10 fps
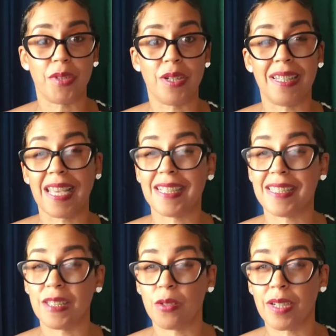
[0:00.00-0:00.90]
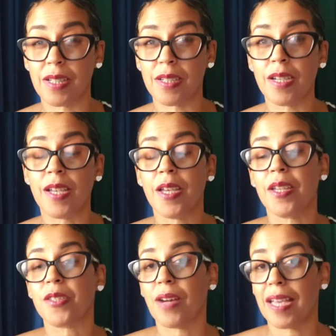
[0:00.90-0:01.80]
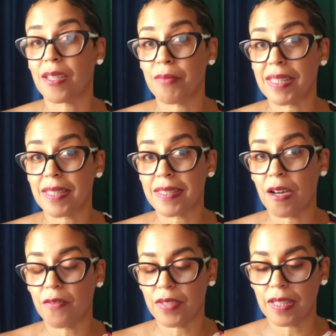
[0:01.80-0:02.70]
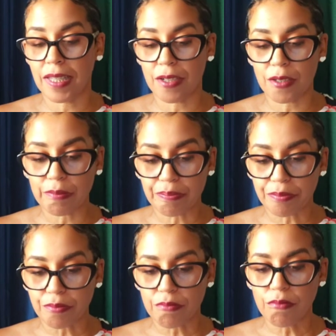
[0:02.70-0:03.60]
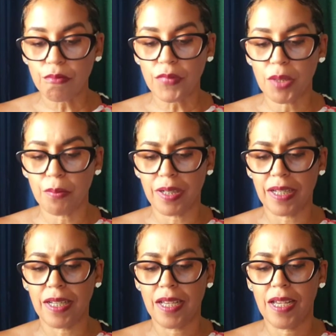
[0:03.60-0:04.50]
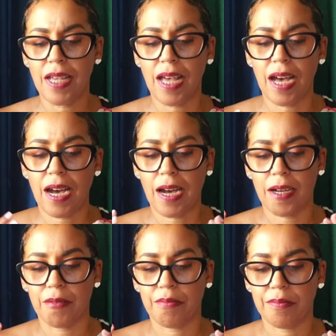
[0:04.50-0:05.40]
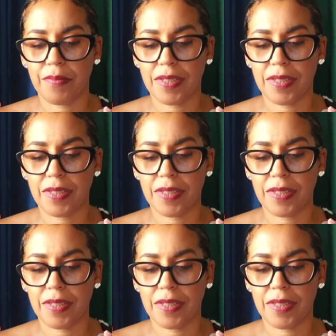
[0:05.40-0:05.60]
I even got some more from her in like a teal color, so I can make this outfit later. But